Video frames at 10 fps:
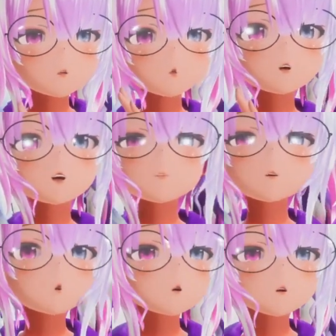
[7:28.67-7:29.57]
having
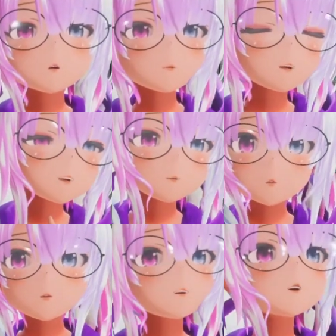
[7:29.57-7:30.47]
weird placement or
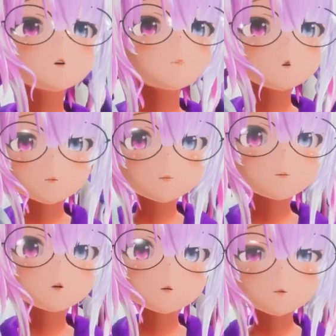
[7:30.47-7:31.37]
it not moving
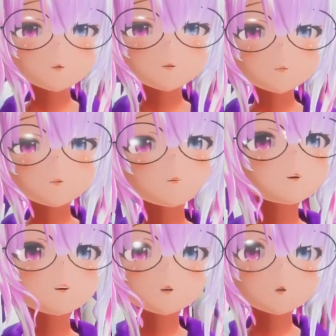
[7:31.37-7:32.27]
properly when you're moving
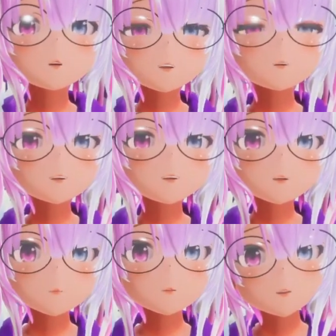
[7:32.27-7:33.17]
because you're doing everything in
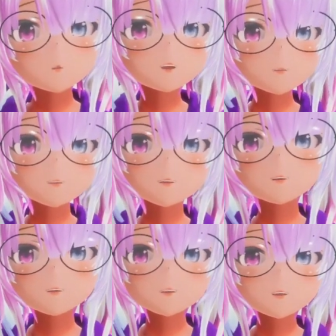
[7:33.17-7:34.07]
Blender where everything's
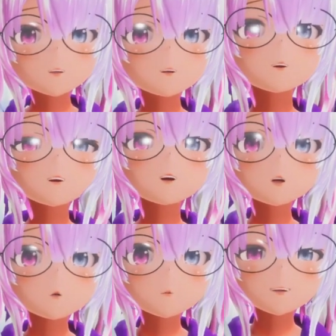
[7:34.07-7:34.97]
gonna kind of like
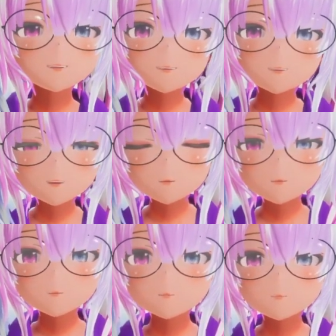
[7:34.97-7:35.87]
bake in together.
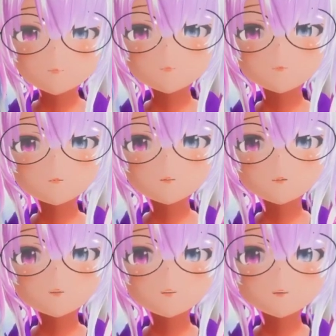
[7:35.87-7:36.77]

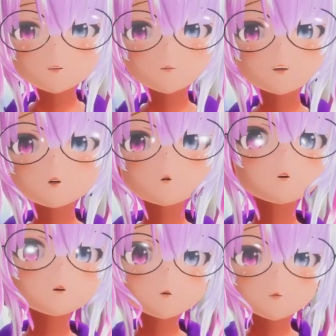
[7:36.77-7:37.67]
So now we're,
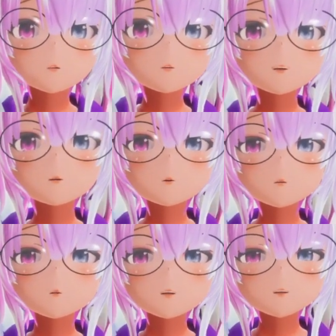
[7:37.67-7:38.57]
gonna, we're getting
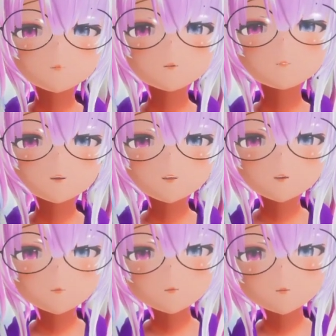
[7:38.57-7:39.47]
ready for the final
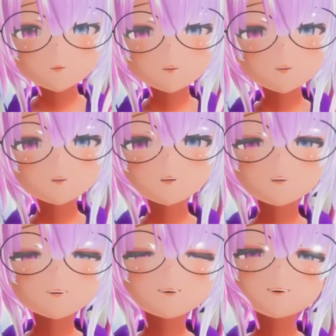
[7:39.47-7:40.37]
merge and
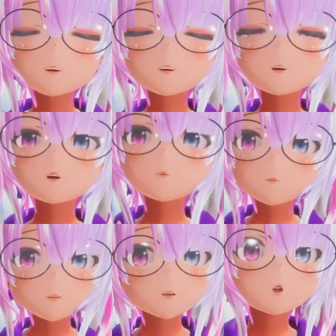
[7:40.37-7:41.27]
this is a
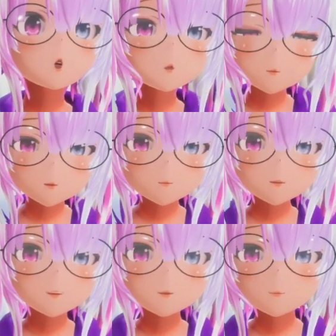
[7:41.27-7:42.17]
very optional
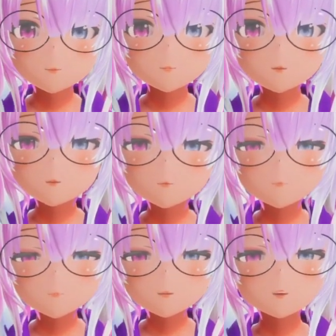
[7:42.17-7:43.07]
step. Um,
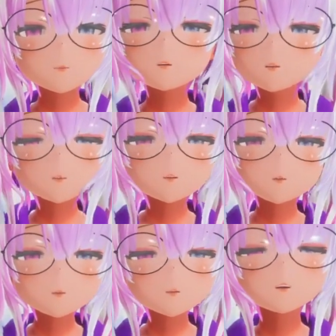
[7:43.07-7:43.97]
I'm just used to
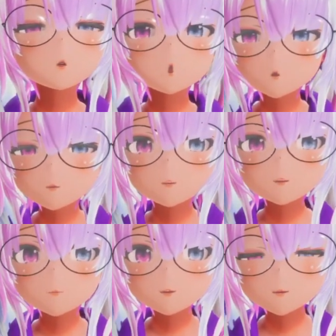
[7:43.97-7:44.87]
using an older version of
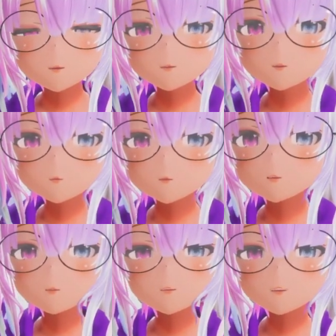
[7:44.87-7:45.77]
Blender. So what you
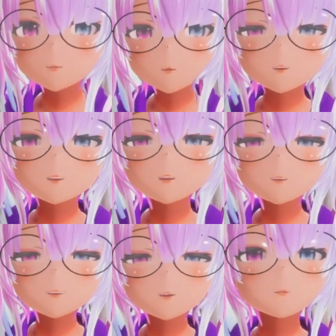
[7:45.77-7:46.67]
see me doing here
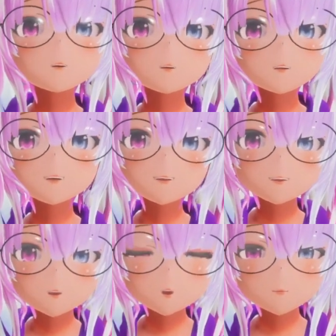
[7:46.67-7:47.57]
is I'm deleting the
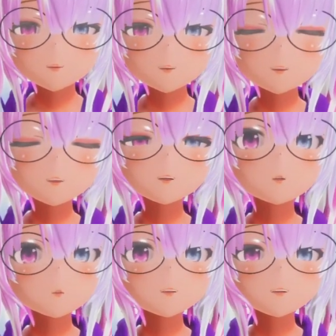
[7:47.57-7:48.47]
arms. And the
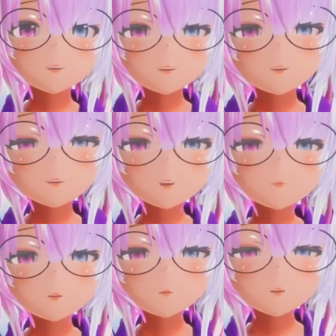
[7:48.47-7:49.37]
reason is because the arms
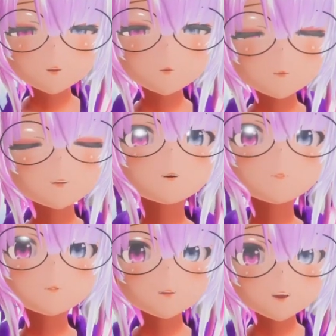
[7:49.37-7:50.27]
don't 100%
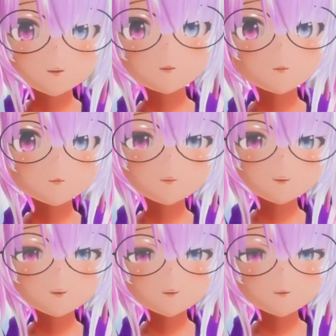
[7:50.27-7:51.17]
match.
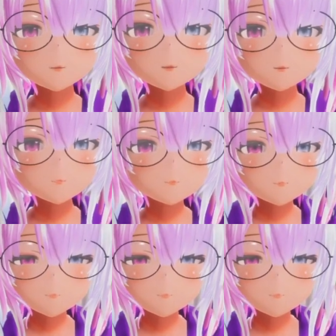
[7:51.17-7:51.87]
And um,